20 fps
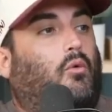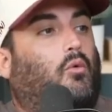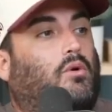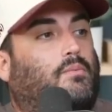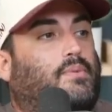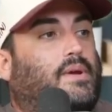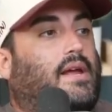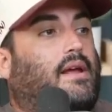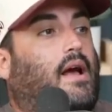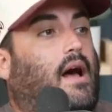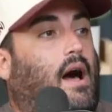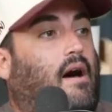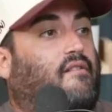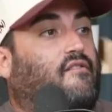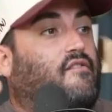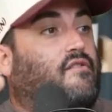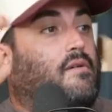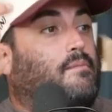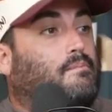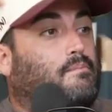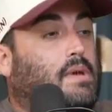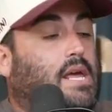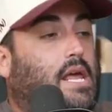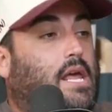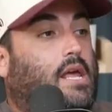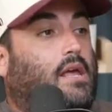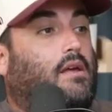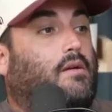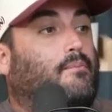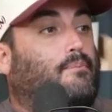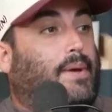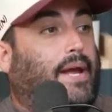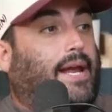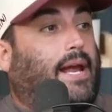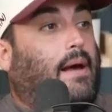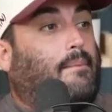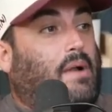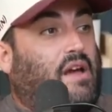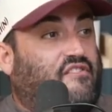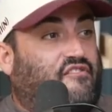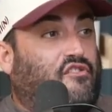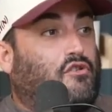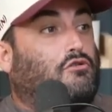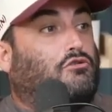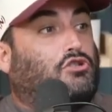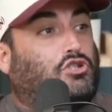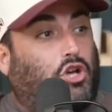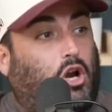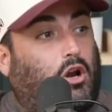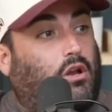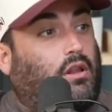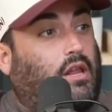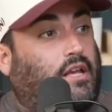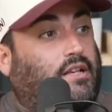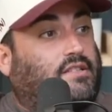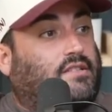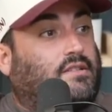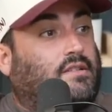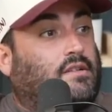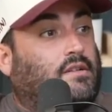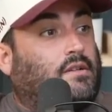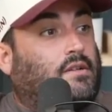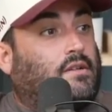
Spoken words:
would be of me picking up my food shirtless.